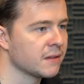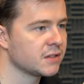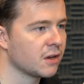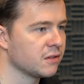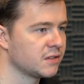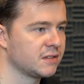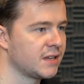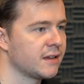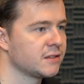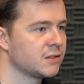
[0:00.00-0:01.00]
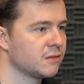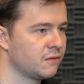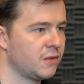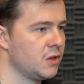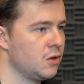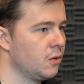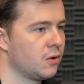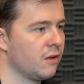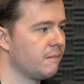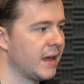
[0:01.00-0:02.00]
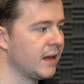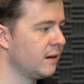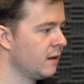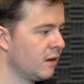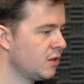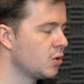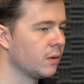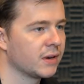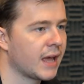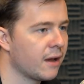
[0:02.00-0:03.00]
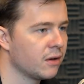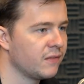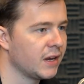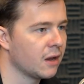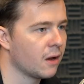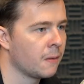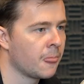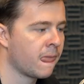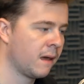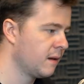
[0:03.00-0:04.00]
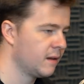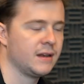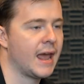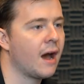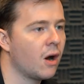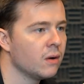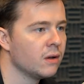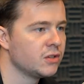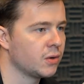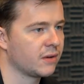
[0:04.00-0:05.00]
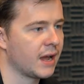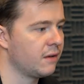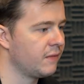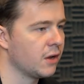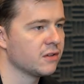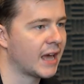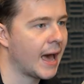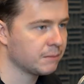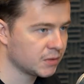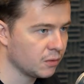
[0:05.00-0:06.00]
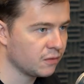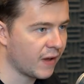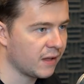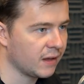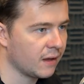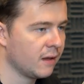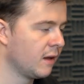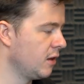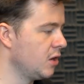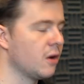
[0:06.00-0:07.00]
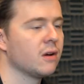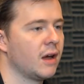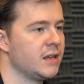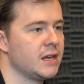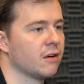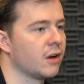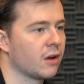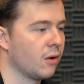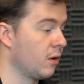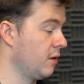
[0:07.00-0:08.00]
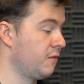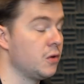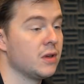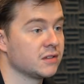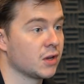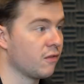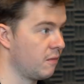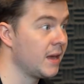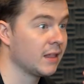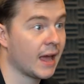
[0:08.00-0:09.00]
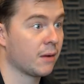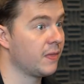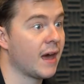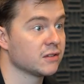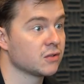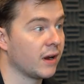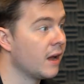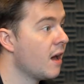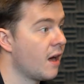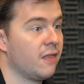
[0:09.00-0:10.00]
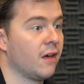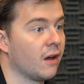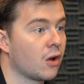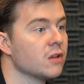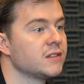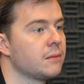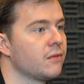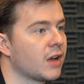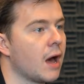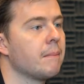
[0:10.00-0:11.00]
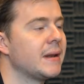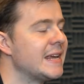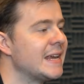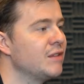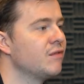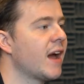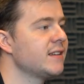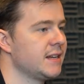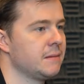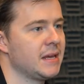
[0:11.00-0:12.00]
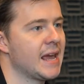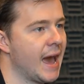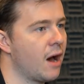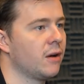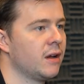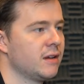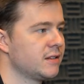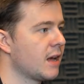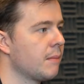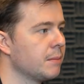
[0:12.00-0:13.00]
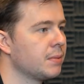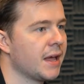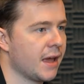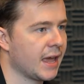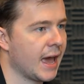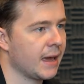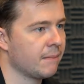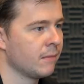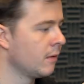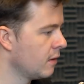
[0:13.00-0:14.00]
months ago, success for you could have been 200K on a video. Now, 200K on a video is absolute failure. A year ago or a few years ago for me, like with that story, the concept of a company inviting me out to come and play a game,